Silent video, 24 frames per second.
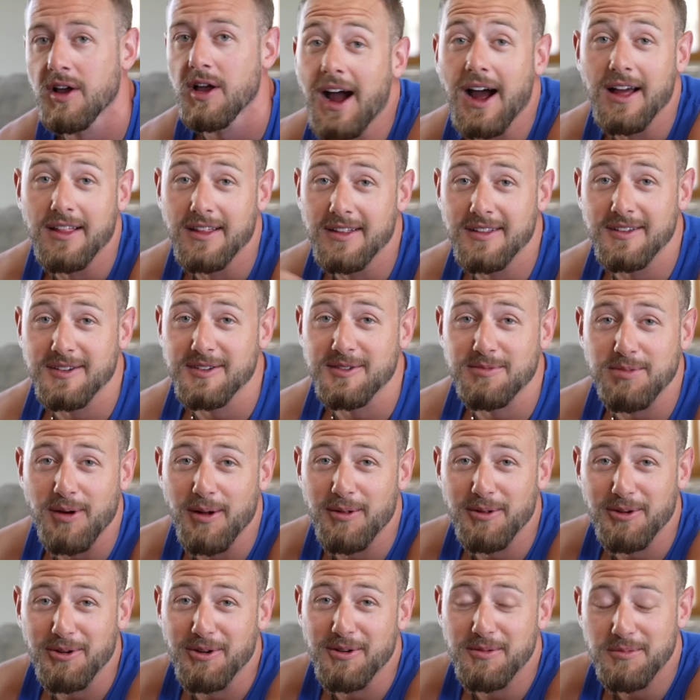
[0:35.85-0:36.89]
I think this is
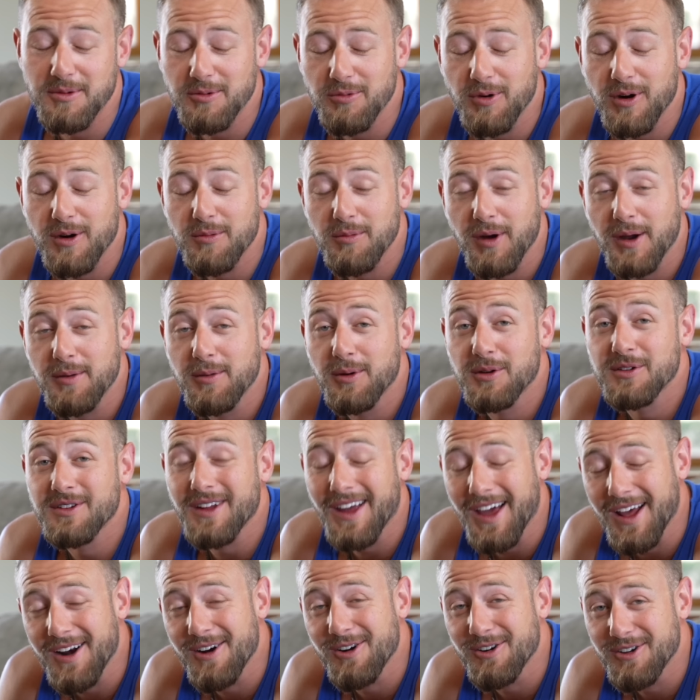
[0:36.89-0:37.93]
probably going to be one of my most
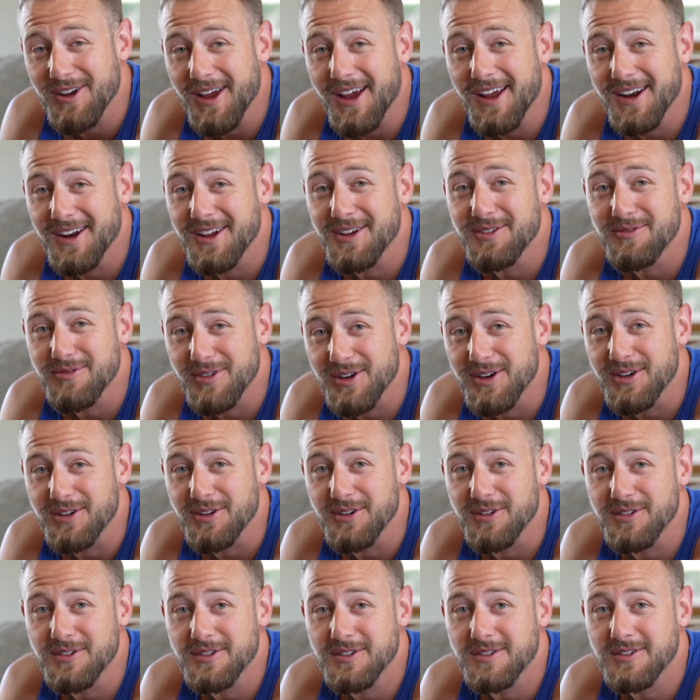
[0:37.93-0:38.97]
entertaining
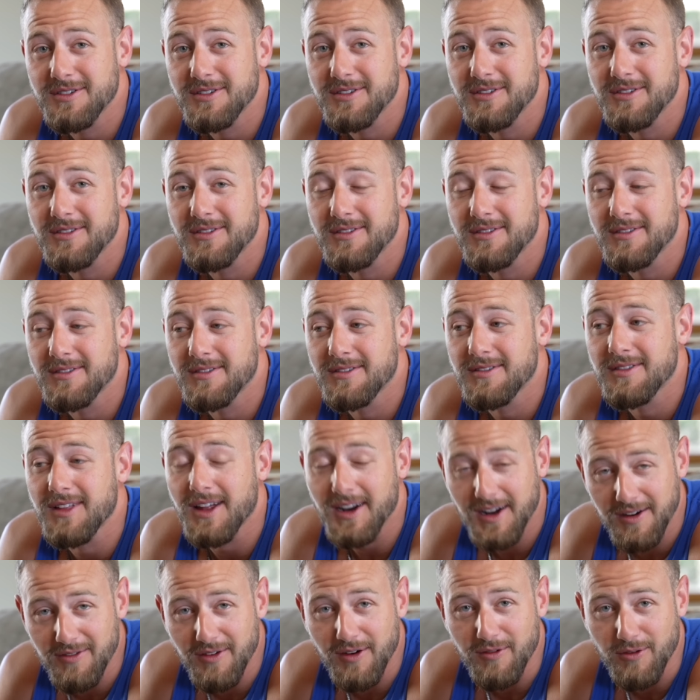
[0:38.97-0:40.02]
videos
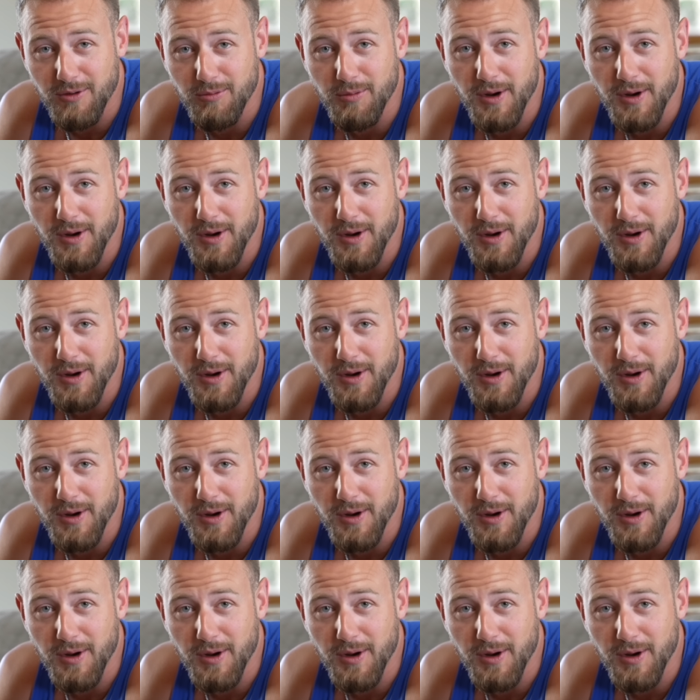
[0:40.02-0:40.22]
that I've ever